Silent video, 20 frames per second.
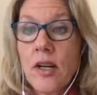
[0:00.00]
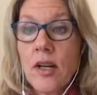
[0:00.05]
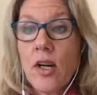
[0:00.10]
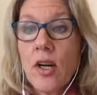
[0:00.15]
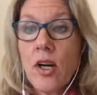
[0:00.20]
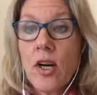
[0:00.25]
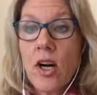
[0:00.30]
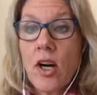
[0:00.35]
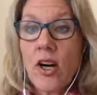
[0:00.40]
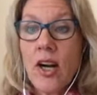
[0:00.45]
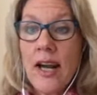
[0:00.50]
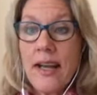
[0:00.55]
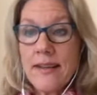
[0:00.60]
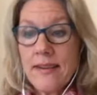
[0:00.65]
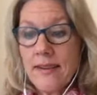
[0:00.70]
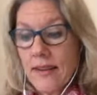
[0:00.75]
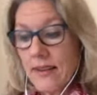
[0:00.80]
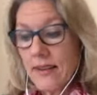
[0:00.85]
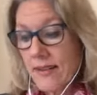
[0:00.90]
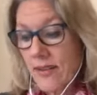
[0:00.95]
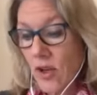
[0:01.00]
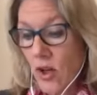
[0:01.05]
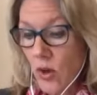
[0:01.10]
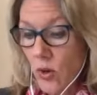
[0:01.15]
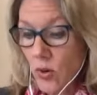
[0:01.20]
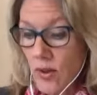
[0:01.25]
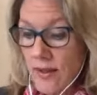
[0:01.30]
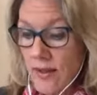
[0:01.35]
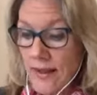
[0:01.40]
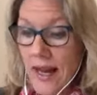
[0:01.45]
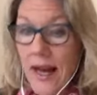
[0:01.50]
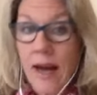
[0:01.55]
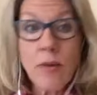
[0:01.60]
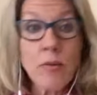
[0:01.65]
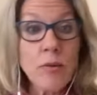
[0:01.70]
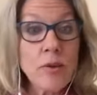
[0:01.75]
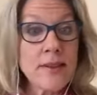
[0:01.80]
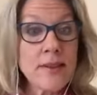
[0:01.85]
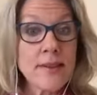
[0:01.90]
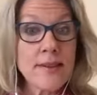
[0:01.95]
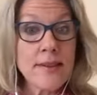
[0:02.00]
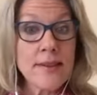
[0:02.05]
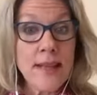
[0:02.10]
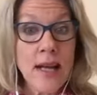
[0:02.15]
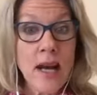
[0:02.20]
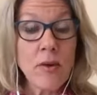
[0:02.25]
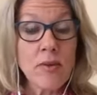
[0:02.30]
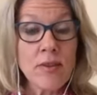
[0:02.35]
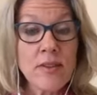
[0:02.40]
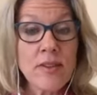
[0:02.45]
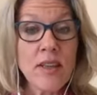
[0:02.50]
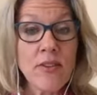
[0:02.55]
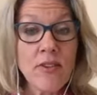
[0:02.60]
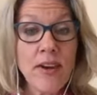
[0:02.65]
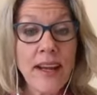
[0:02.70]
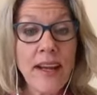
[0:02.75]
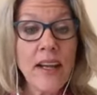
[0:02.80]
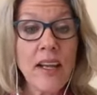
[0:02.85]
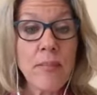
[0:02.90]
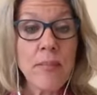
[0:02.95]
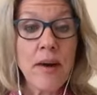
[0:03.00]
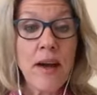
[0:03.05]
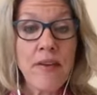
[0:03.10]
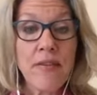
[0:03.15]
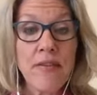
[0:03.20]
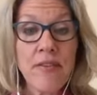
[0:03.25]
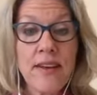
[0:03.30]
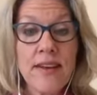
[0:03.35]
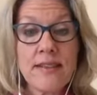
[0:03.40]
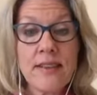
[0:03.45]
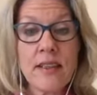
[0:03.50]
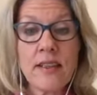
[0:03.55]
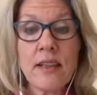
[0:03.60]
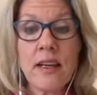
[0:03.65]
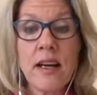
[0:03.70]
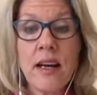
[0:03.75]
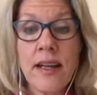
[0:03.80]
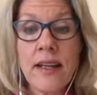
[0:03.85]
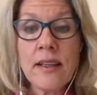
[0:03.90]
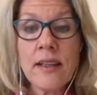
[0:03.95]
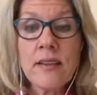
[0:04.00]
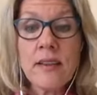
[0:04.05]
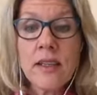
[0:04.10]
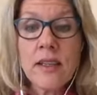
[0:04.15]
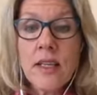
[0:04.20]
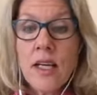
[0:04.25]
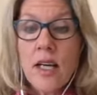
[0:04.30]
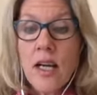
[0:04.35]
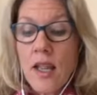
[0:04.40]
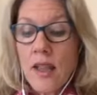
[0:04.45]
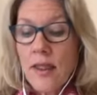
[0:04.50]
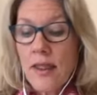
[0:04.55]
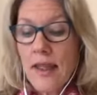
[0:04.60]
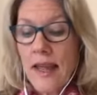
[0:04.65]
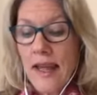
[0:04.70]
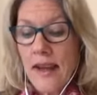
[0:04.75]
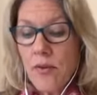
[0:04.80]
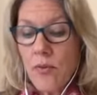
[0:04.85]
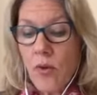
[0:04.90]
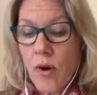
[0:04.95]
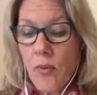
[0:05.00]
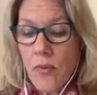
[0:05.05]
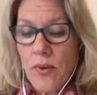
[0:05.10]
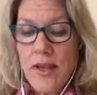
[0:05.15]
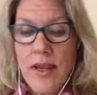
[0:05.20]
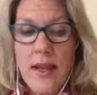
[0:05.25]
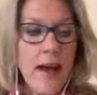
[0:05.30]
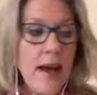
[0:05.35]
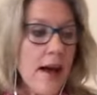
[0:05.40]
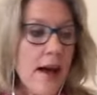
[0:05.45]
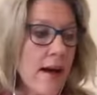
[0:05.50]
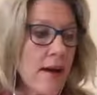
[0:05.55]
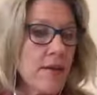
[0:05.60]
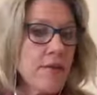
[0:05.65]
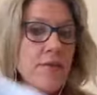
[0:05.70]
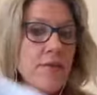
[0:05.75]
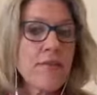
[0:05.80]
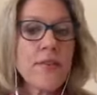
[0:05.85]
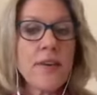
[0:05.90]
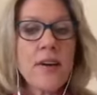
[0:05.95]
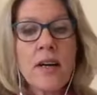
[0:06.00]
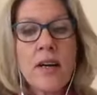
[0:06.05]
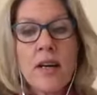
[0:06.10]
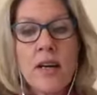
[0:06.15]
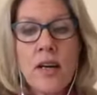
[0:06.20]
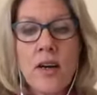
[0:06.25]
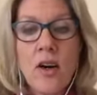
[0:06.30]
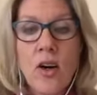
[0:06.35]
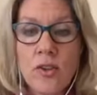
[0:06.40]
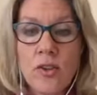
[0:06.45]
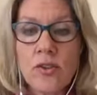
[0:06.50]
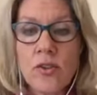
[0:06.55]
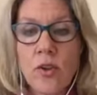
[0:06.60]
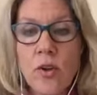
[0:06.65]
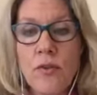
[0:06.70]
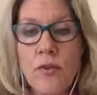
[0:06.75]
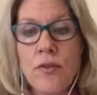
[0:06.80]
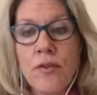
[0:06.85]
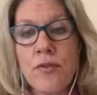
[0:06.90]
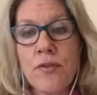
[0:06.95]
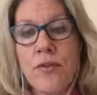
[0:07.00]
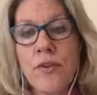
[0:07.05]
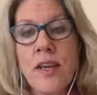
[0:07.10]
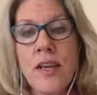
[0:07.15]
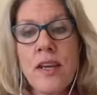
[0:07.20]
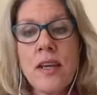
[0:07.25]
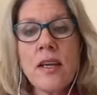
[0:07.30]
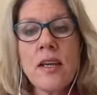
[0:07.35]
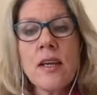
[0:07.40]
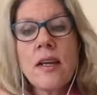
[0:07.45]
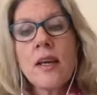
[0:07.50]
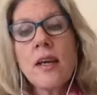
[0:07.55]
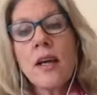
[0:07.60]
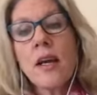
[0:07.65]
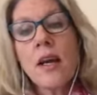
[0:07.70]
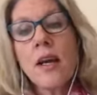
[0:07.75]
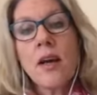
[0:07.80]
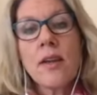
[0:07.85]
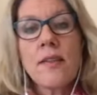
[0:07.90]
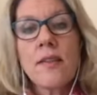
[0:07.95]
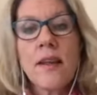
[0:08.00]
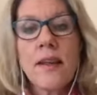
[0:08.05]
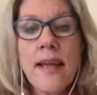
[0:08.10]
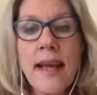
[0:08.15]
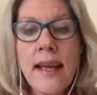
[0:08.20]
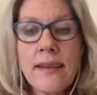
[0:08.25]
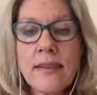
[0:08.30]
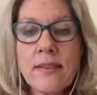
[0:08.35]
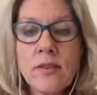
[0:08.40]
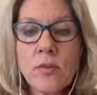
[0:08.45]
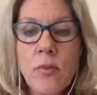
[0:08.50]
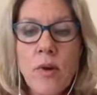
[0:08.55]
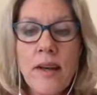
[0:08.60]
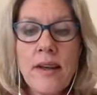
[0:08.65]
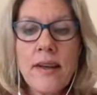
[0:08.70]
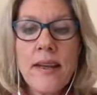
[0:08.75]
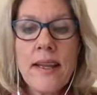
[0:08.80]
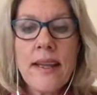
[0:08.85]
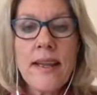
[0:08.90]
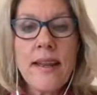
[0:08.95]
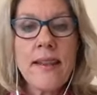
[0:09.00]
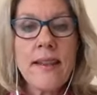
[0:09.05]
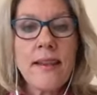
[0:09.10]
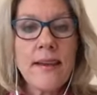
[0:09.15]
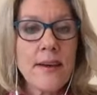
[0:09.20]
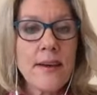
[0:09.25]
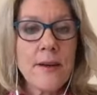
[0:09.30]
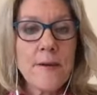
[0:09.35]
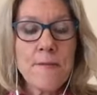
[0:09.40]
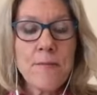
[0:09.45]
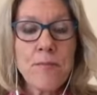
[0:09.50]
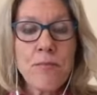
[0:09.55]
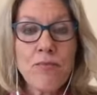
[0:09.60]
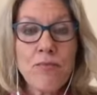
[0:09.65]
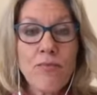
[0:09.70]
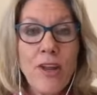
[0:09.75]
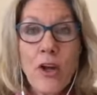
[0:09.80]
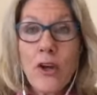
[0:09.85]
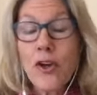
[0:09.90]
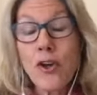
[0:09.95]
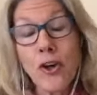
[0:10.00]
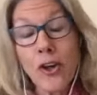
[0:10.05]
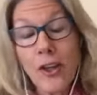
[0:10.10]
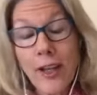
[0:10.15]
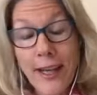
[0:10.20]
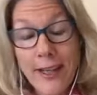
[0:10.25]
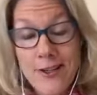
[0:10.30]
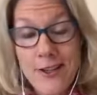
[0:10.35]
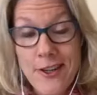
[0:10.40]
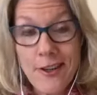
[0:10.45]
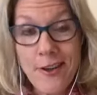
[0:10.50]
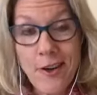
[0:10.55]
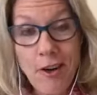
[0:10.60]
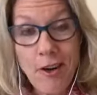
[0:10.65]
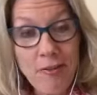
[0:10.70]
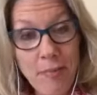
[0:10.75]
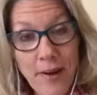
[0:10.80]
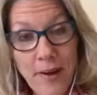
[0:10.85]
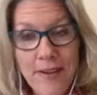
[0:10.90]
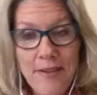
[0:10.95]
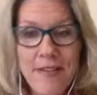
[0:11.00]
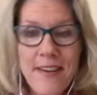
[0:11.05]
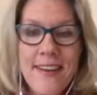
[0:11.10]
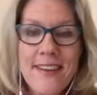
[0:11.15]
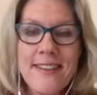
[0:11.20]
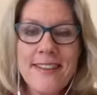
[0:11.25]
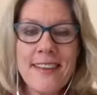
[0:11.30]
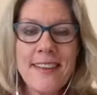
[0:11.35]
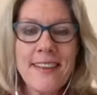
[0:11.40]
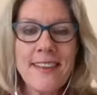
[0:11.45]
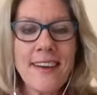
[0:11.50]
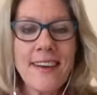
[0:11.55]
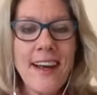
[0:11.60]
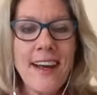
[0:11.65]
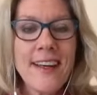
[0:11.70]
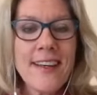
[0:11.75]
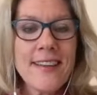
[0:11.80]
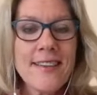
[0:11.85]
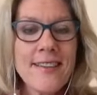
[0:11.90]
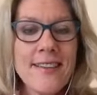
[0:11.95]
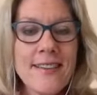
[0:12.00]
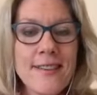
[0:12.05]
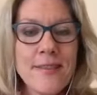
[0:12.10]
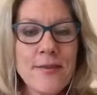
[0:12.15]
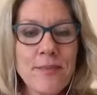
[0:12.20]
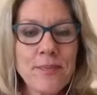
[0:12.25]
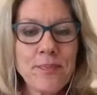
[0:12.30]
All right, so that was the regular biphasic diet. Then what we have also for free, the next one in the collection of biphasic diets